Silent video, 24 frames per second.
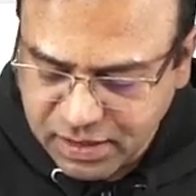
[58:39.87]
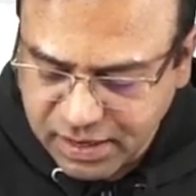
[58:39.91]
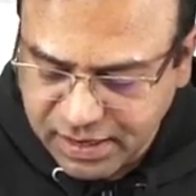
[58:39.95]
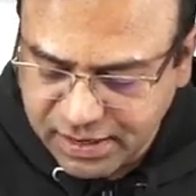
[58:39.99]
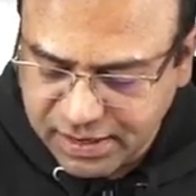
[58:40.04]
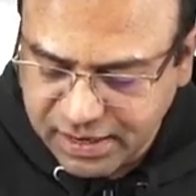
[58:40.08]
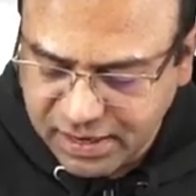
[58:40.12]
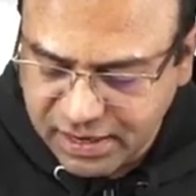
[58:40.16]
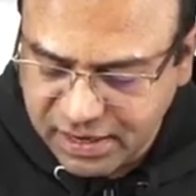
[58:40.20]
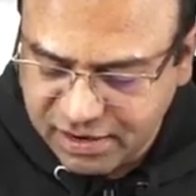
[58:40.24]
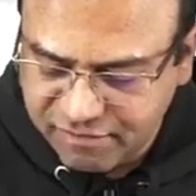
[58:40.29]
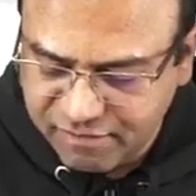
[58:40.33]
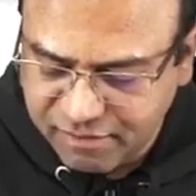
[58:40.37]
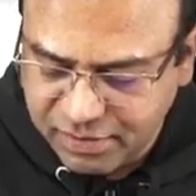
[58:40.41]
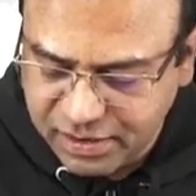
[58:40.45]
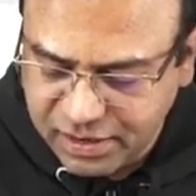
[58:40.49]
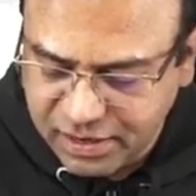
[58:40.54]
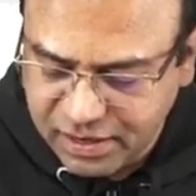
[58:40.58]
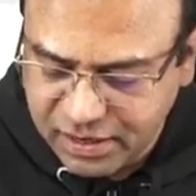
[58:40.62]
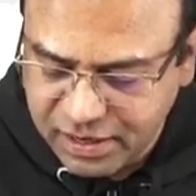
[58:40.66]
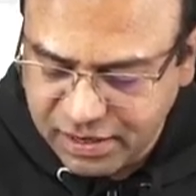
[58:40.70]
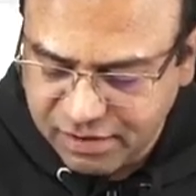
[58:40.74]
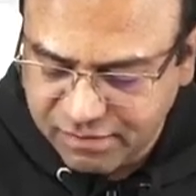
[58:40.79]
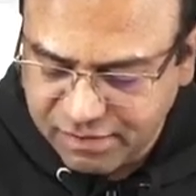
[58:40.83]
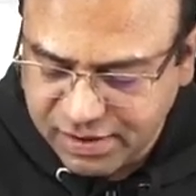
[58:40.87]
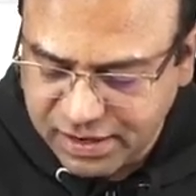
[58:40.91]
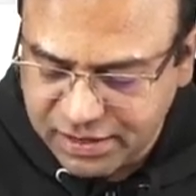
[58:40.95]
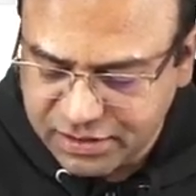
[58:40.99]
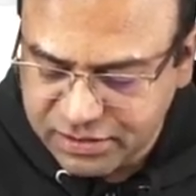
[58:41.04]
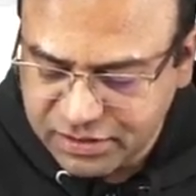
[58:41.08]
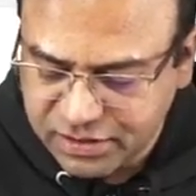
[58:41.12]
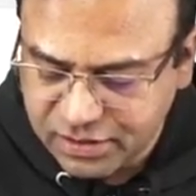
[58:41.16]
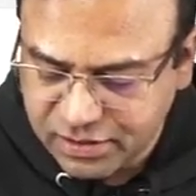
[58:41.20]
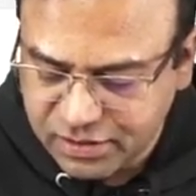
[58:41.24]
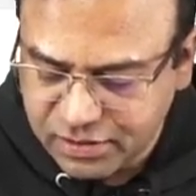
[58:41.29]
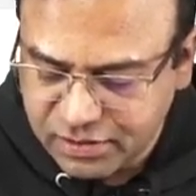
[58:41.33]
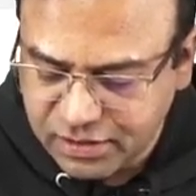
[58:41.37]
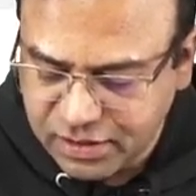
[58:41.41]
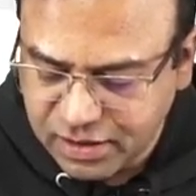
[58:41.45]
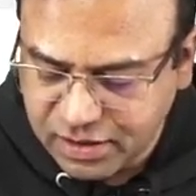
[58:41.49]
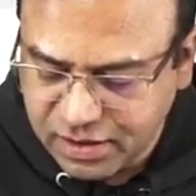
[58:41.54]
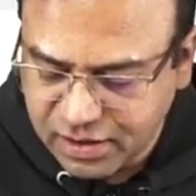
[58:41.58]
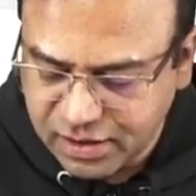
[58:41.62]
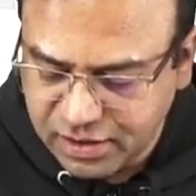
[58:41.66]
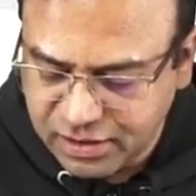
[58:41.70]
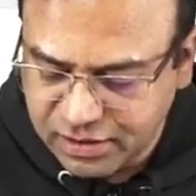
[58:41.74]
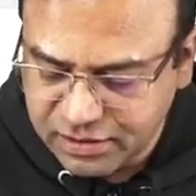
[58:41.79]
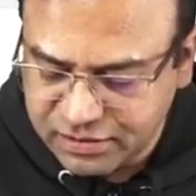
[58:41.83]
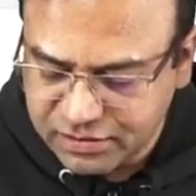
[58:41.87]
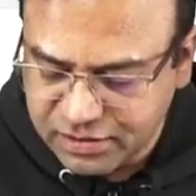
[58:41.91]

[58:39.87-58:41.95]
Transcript: right and left bundle divides here the current